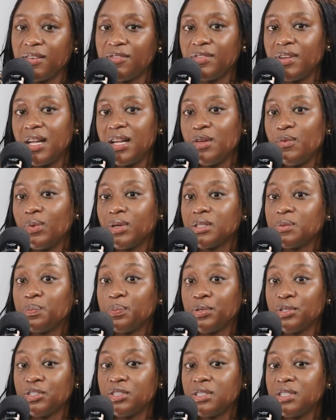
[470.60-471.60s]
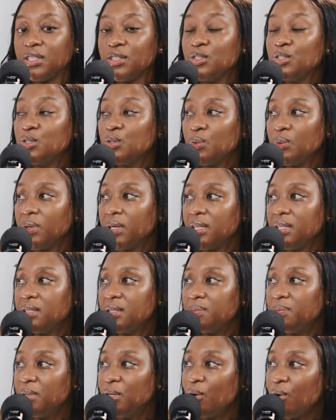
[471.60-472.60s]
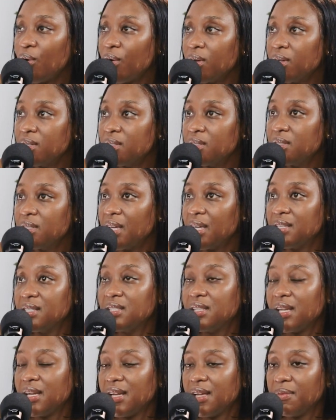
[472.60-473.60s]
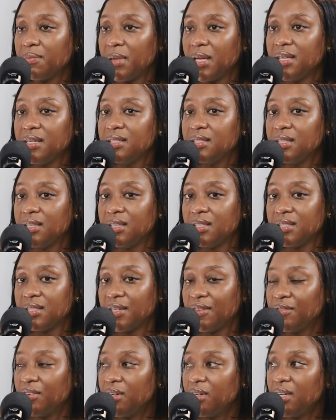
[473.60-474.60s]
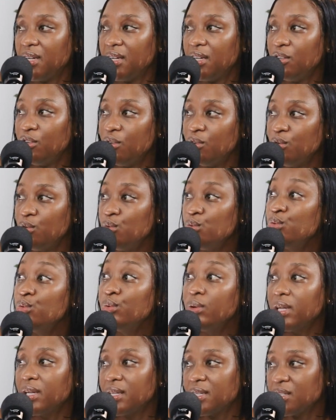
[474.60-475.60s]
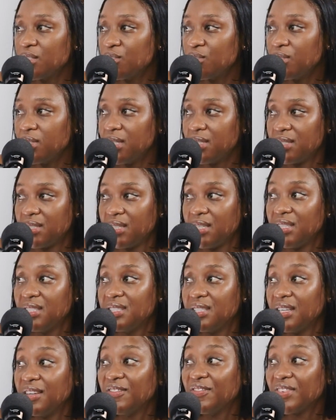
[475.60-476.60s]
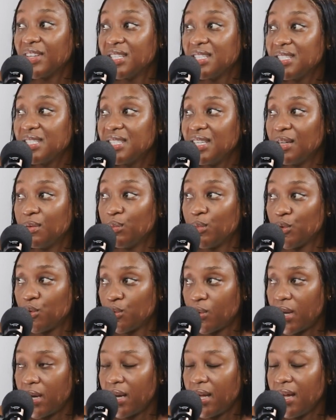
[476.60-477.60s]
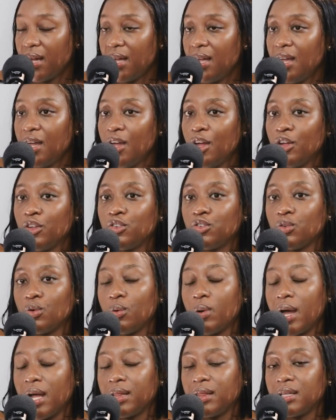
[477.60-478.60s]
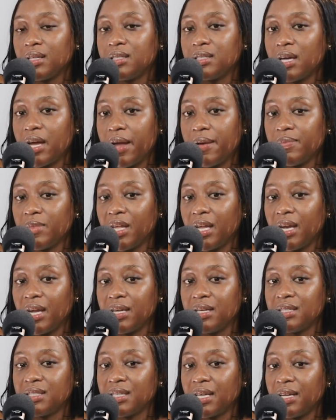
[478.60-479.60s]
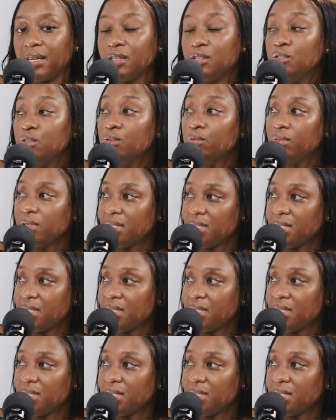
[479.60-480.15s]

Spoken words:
definitely was pushed into it because aesthetic medicine is a very new industry. It's in its infancy in Botswana. So at the time that I decided to